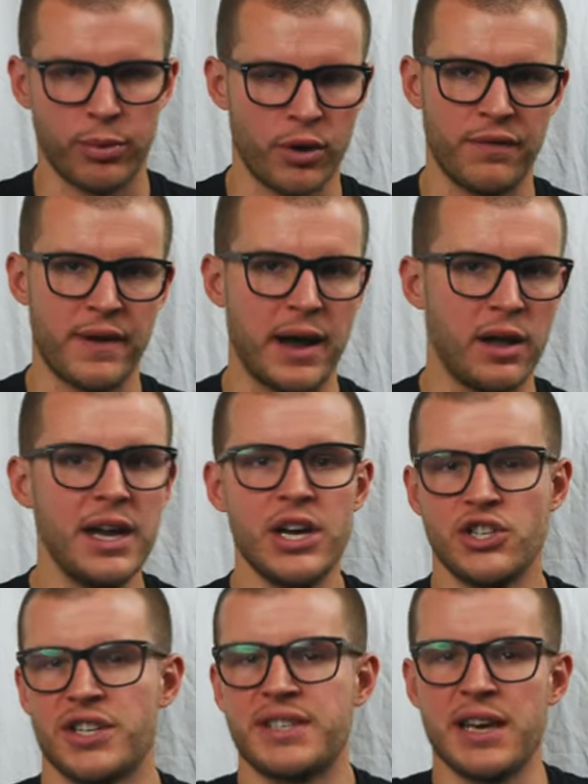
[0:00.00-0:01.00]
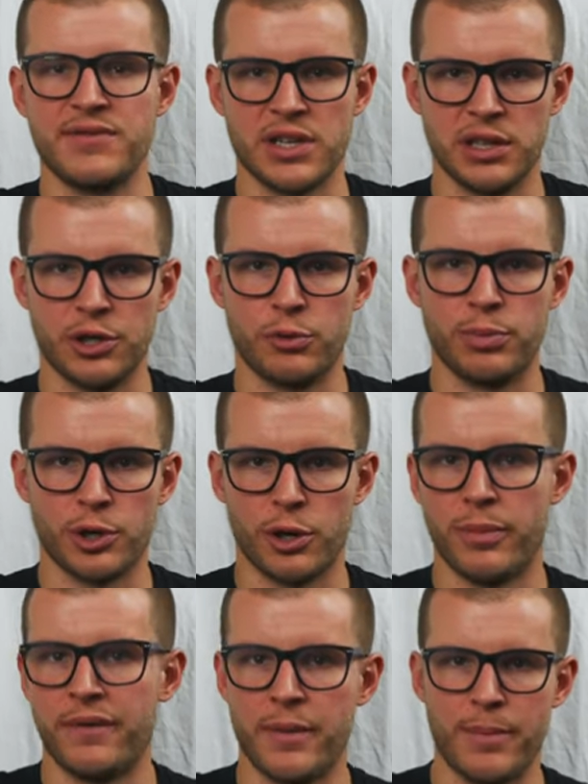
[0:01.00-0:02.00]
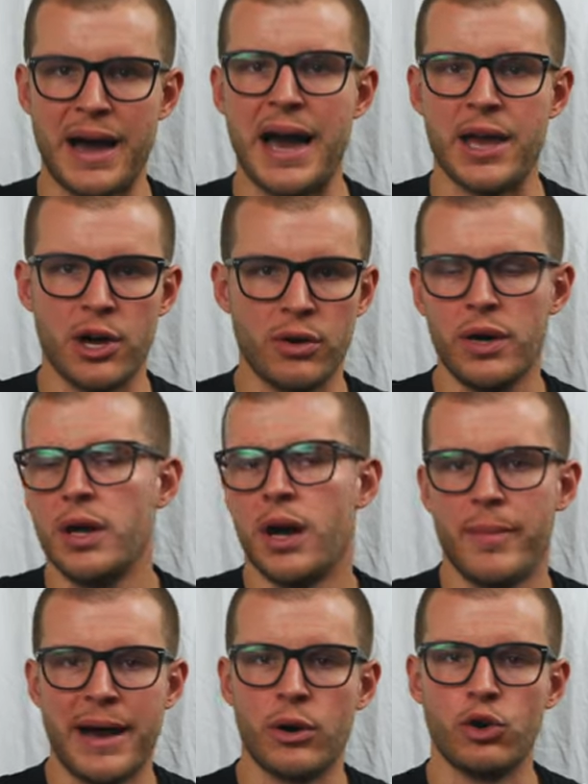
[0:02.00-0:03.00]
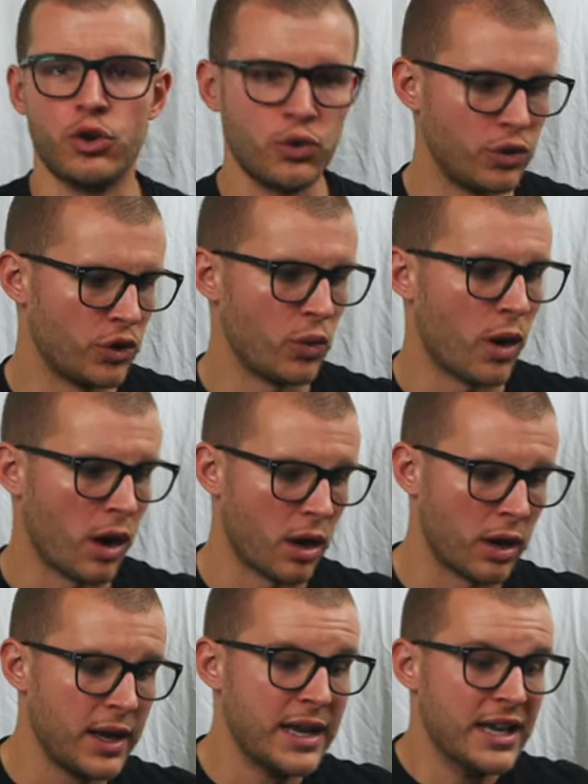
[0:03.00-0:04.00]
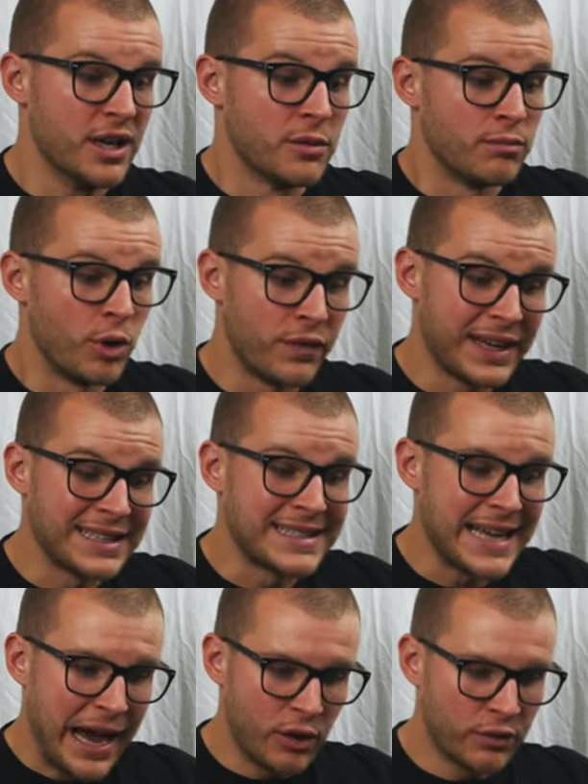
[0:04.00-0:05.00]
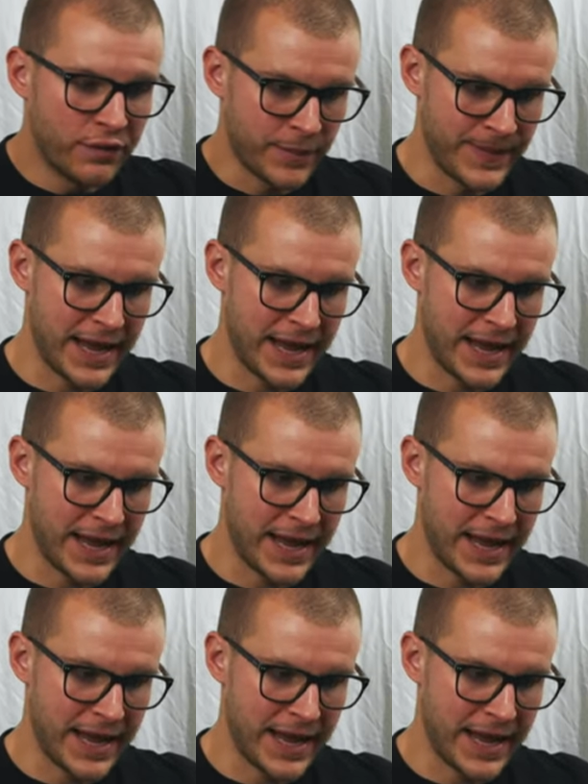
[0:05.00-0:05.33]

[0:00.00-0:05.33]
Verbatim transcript: profile, just gives a little blurb of a bio about who you are. Moving down from